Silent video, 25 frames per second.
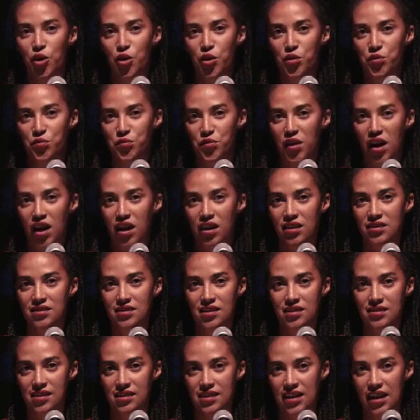of
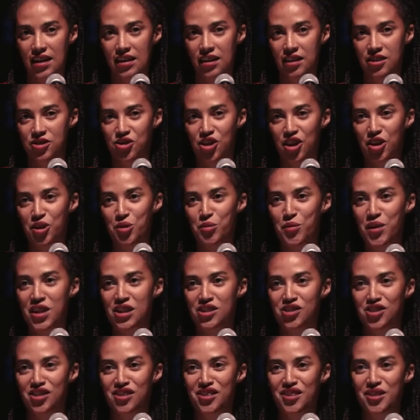us as a younger
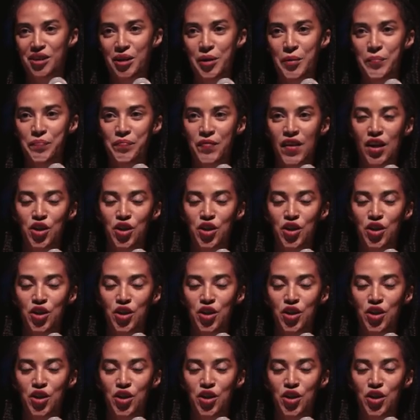generation,